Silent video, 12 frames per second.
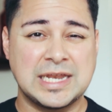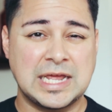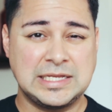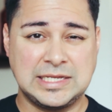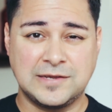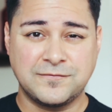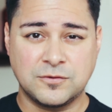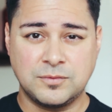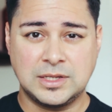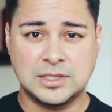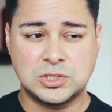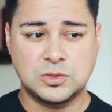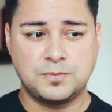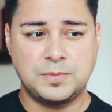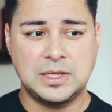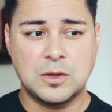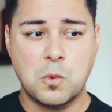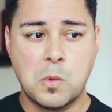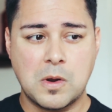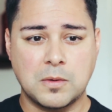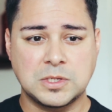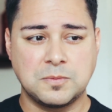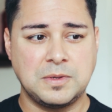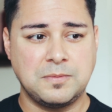idea for me to
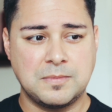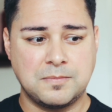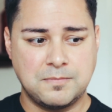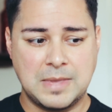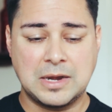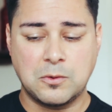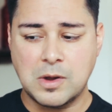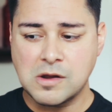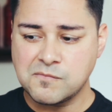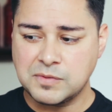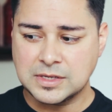be made aware of,